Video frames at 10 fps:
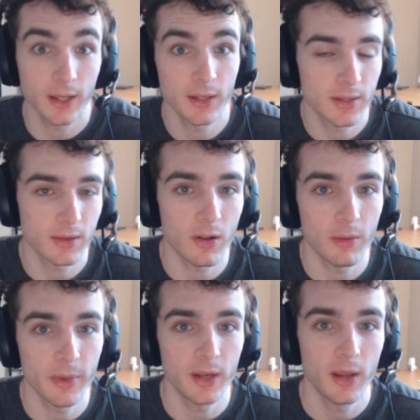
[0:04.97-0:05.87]

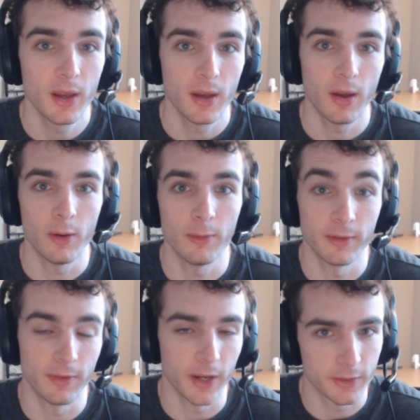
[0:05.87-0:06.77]
installment of
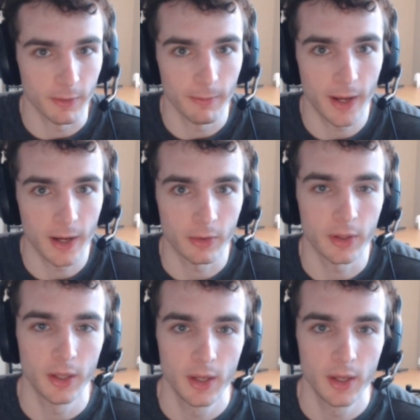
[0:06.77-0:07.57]
Advice from Valkrin.